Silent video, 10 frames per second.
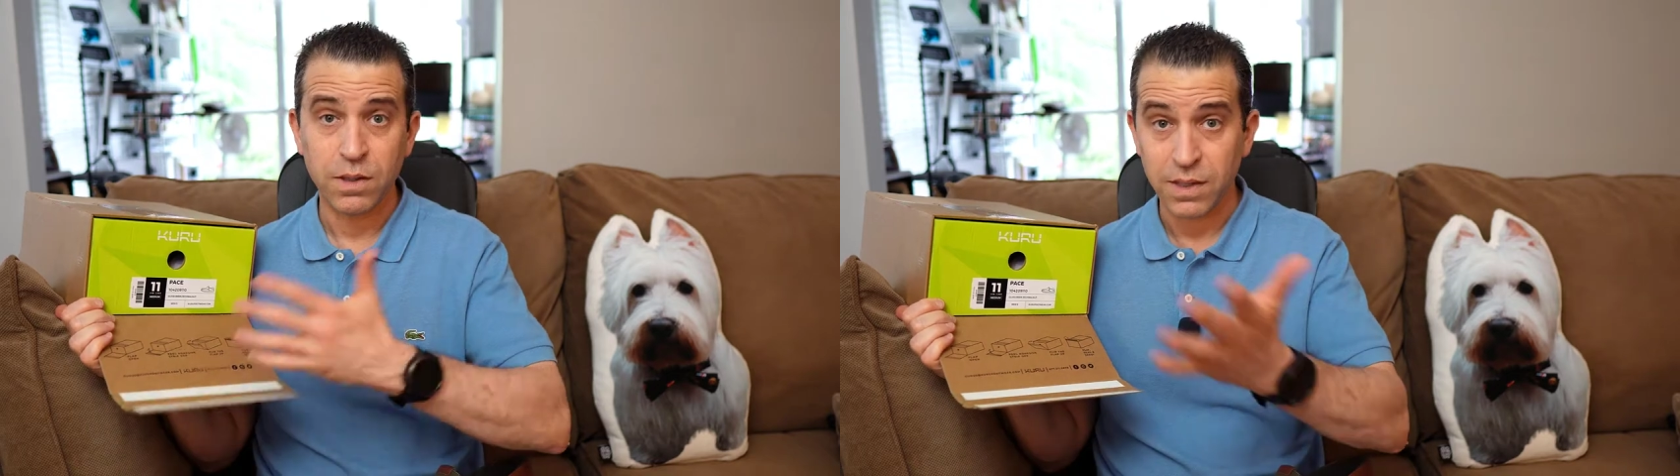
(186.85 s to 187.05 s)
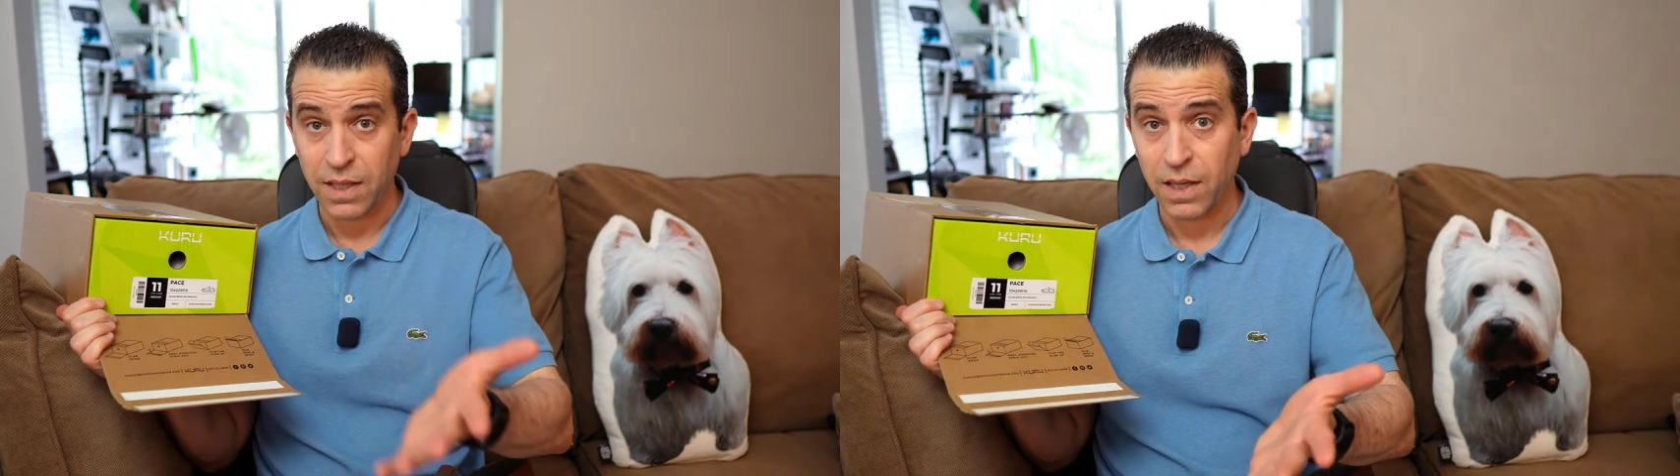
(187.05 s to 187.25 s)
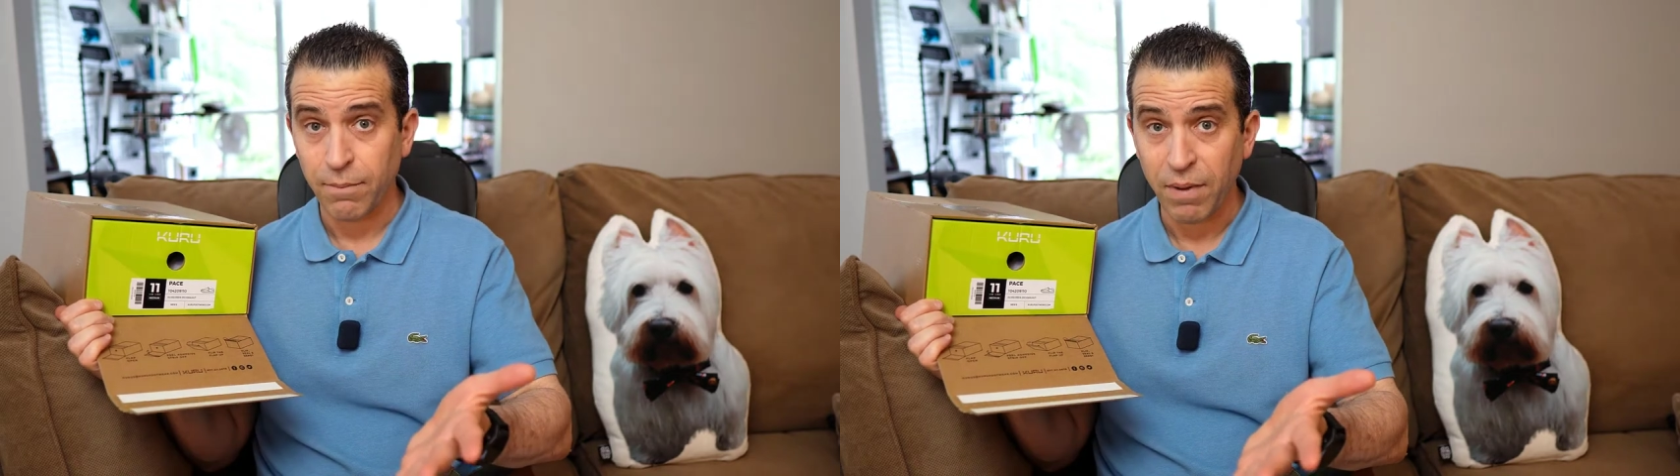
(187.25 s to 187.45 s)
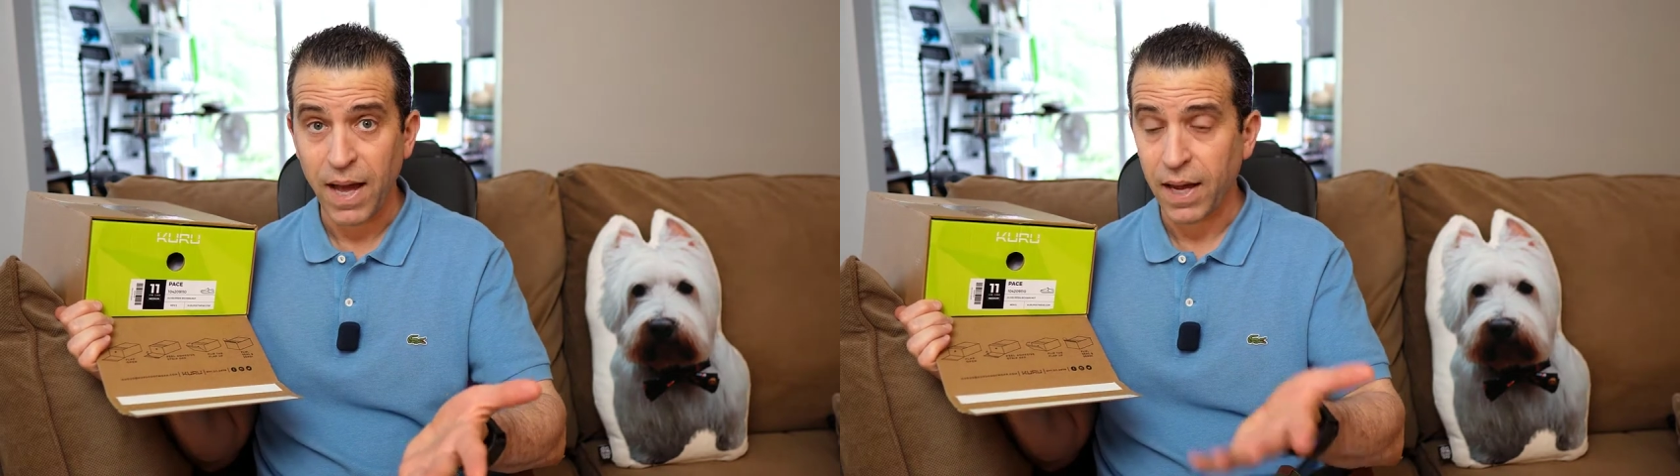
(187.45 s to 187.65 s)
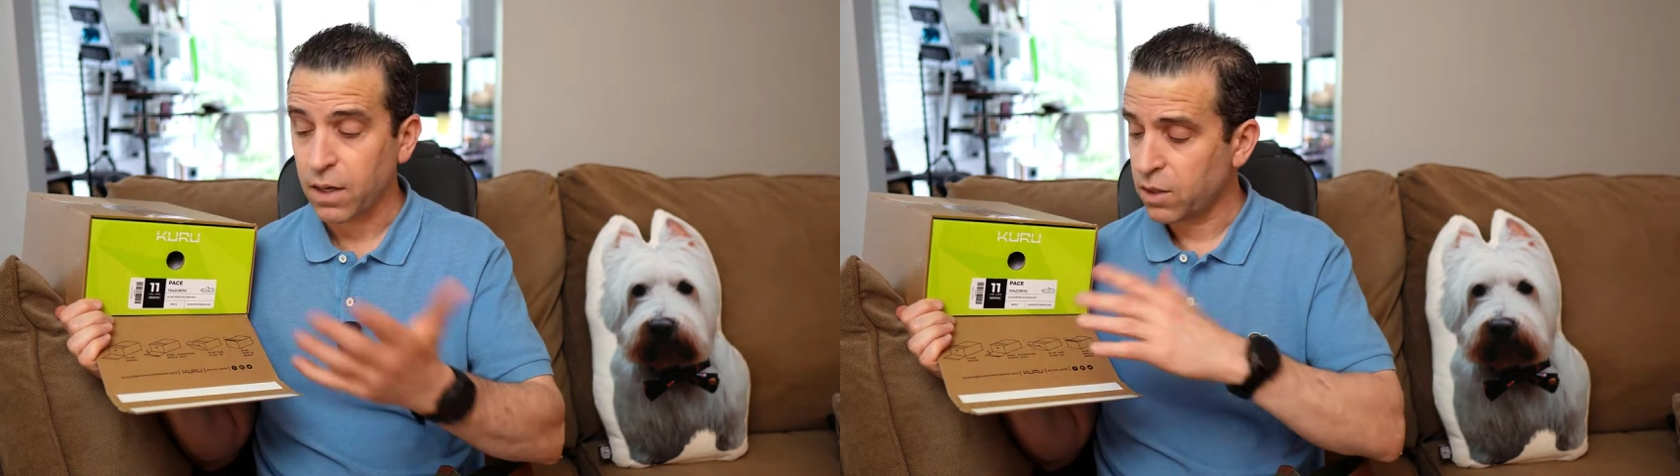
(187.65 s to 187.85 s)
sending it
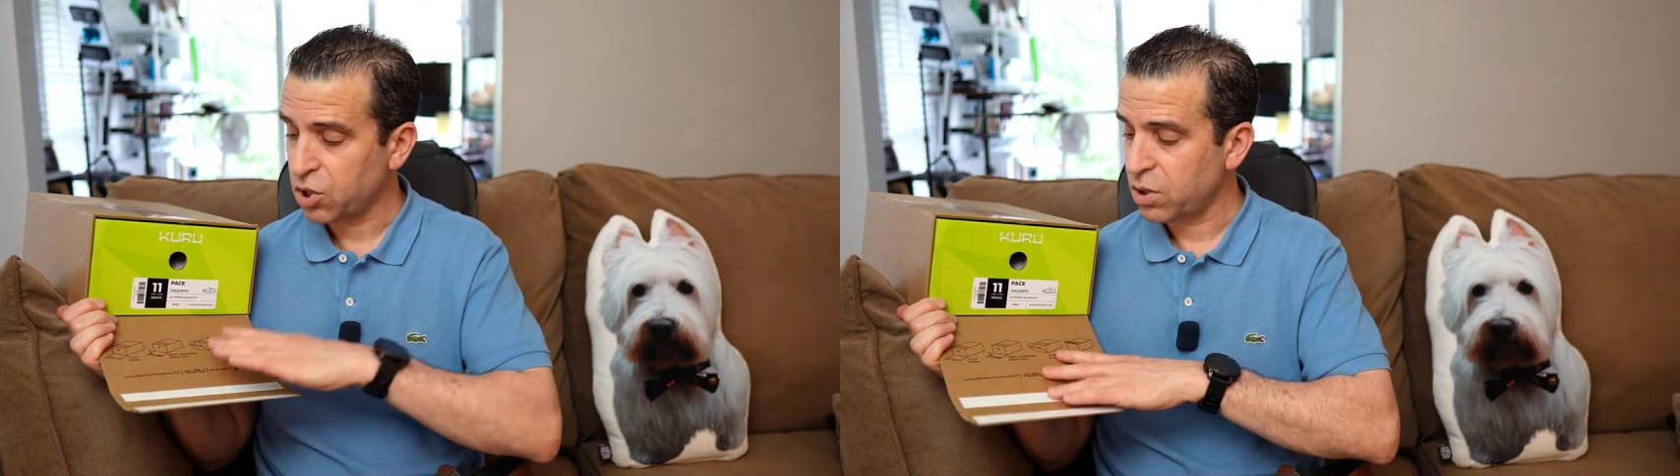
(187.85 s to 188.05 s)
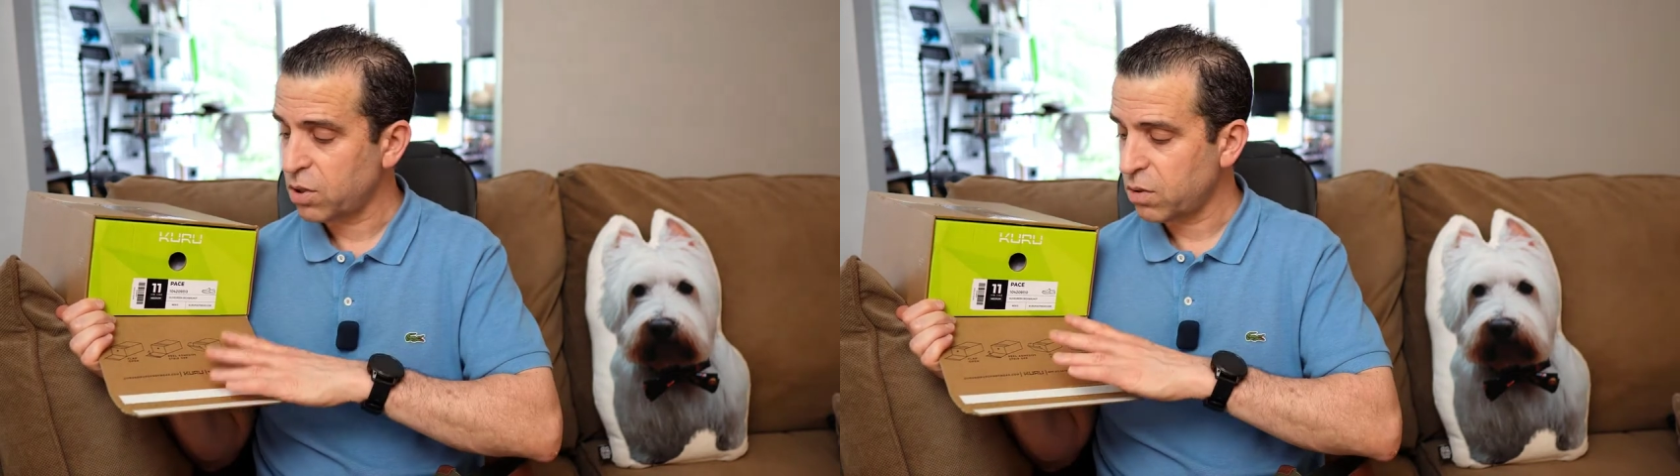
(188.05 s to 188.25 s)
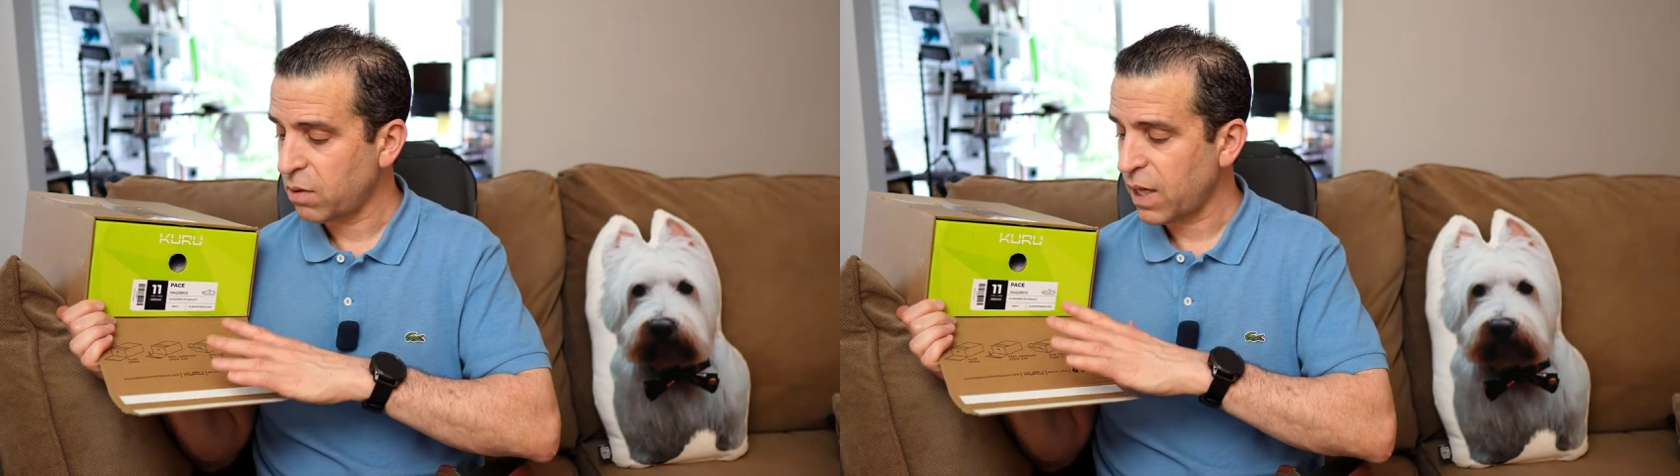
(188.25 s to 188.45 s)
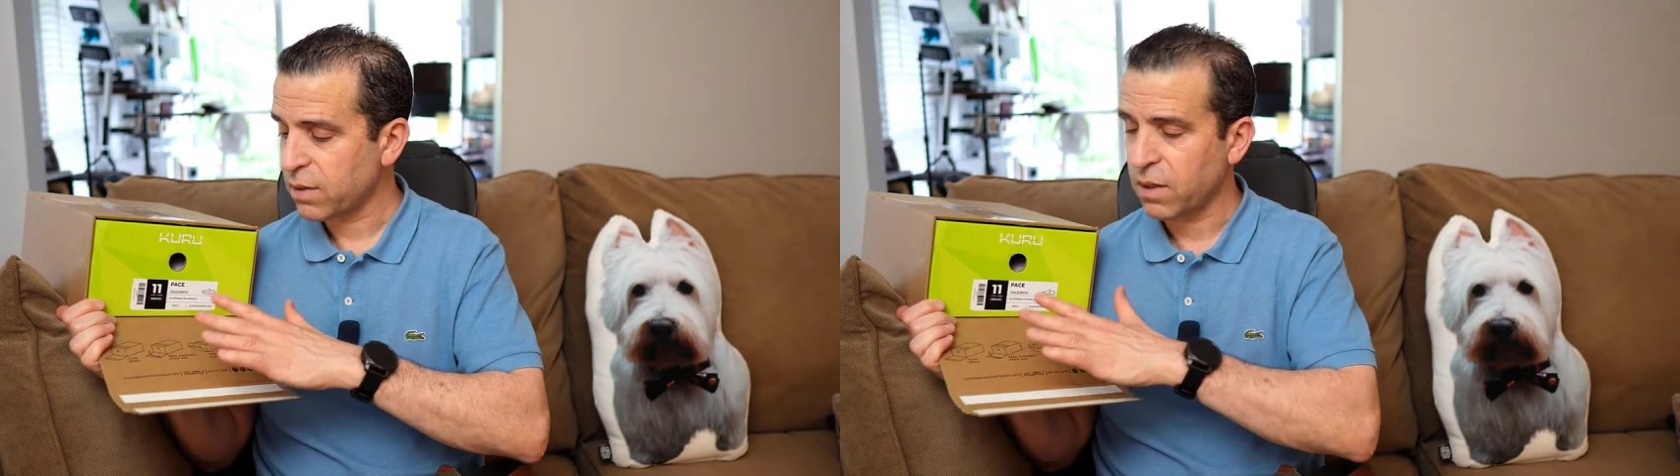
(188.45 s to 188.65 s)
back should you do that.